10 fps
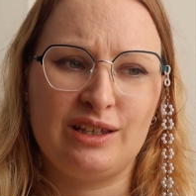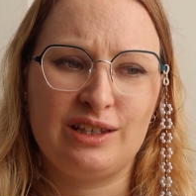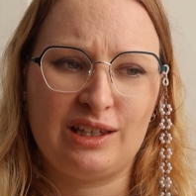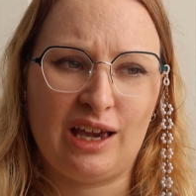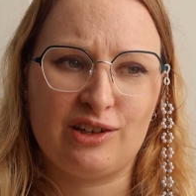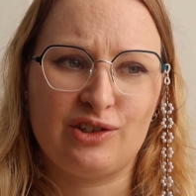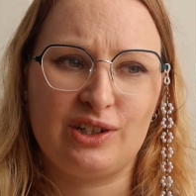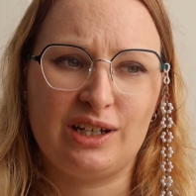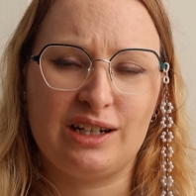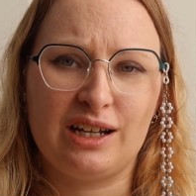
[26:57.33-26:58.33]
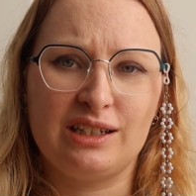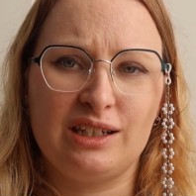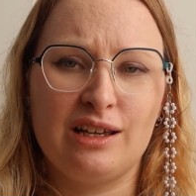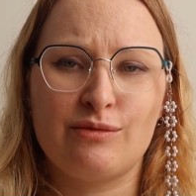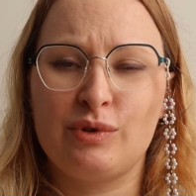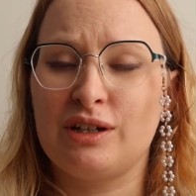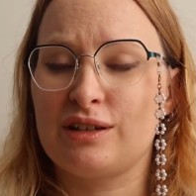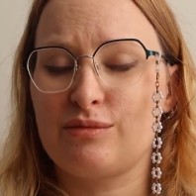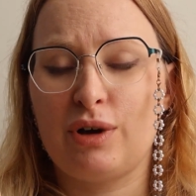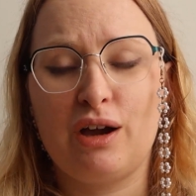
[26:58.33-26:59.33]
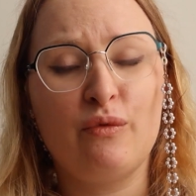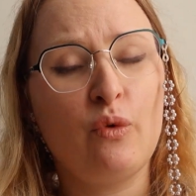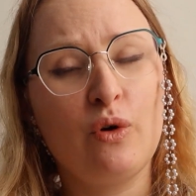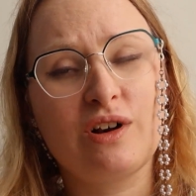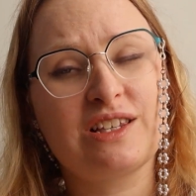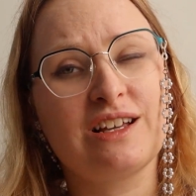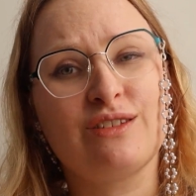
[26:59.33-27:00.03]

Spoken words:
sketching and ideas because my words